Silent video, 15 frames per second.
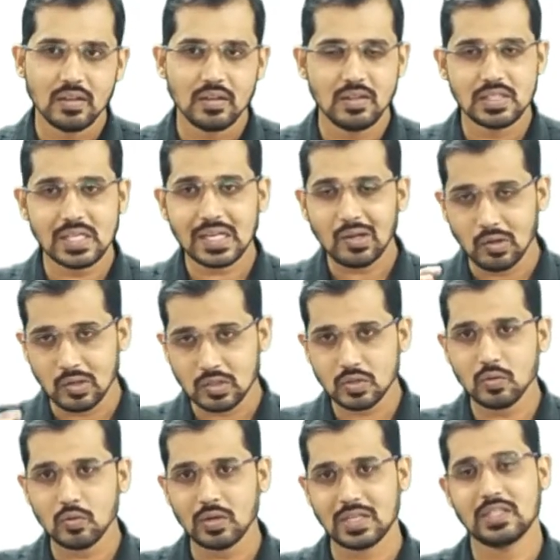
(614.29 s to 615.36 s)
These are
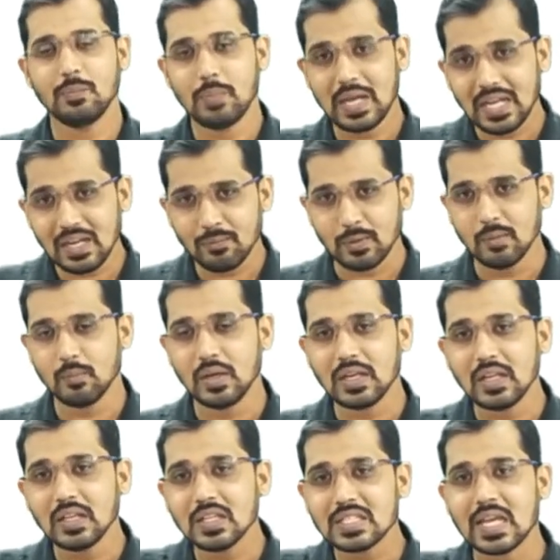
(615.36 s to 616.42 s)
also known as the paraffin,
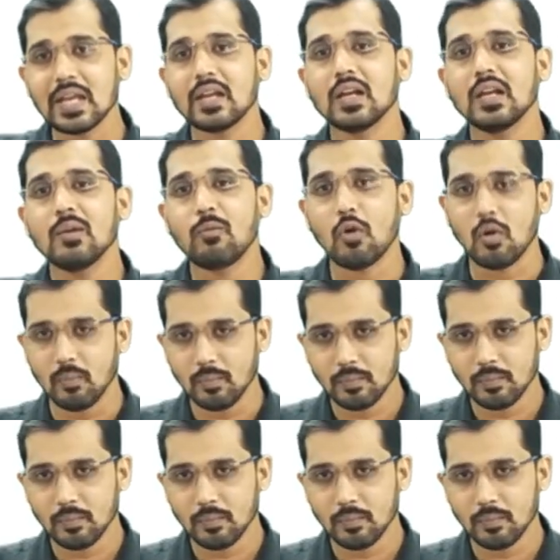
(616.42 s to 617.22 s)
but in the cycle form.